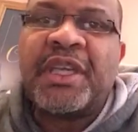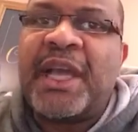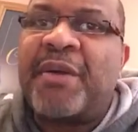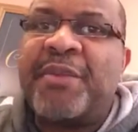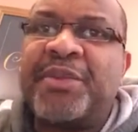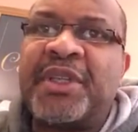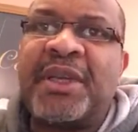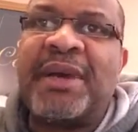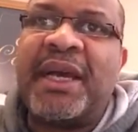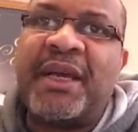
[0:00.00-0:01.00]
Now, when people
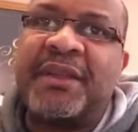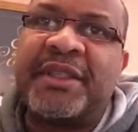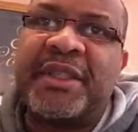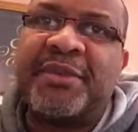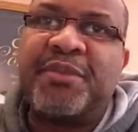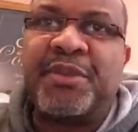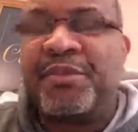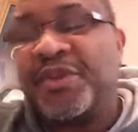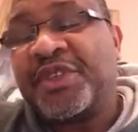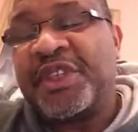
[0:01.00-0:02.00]
think about health, they
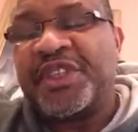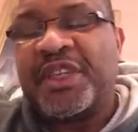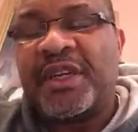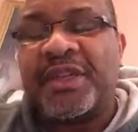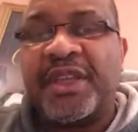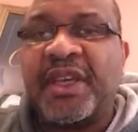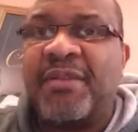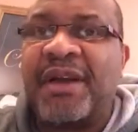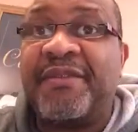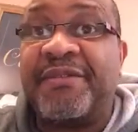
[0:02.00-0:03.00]
mostly generally think
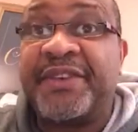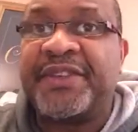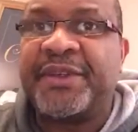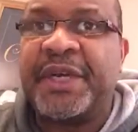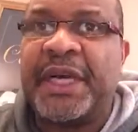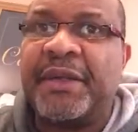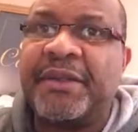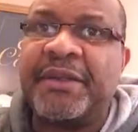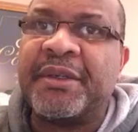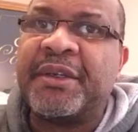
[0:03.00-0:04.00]
about physical
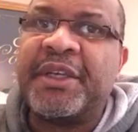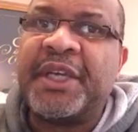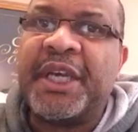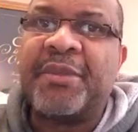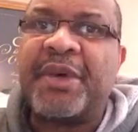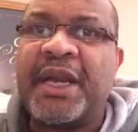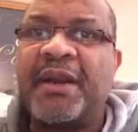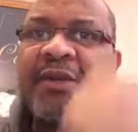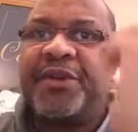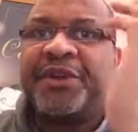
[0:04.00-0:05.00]
health, but I
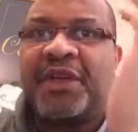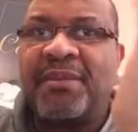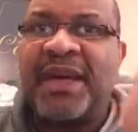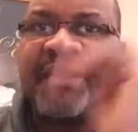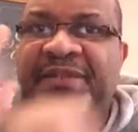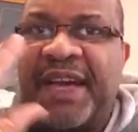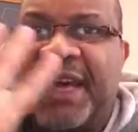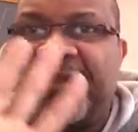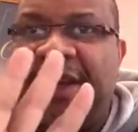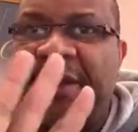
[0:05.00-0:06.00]
really want to talk about
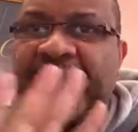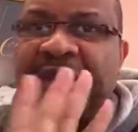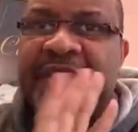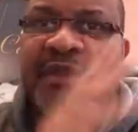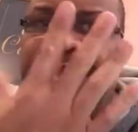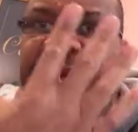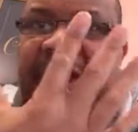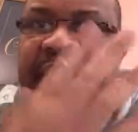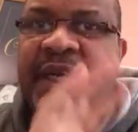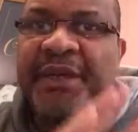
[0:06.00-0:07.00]
five areas of
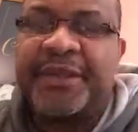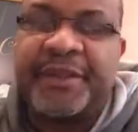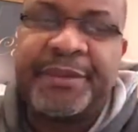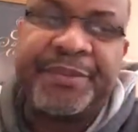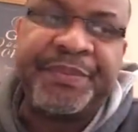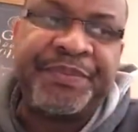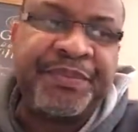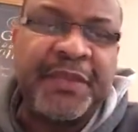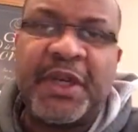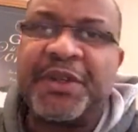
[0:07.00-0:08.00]
uh, health.
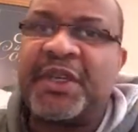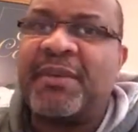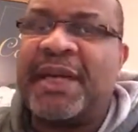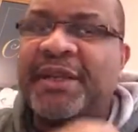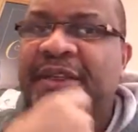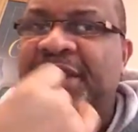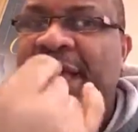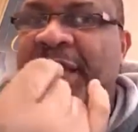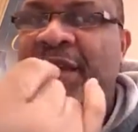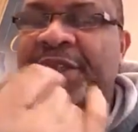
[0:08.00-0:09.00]
We'll talk about your
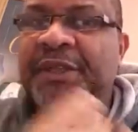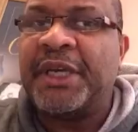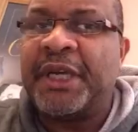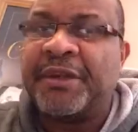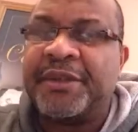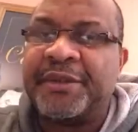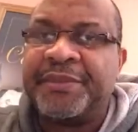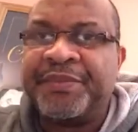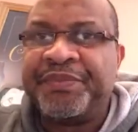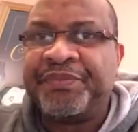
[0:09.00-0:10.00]
psychological health,
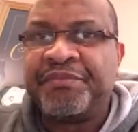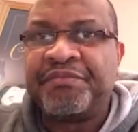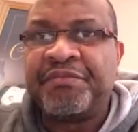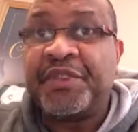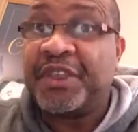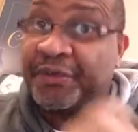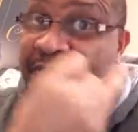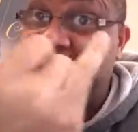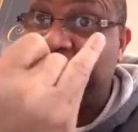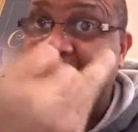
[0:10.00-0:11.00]
your
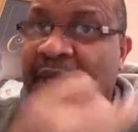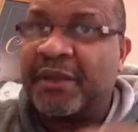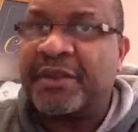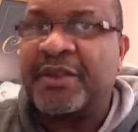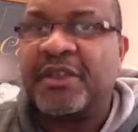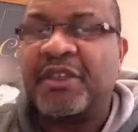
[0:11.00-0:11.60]
physical health,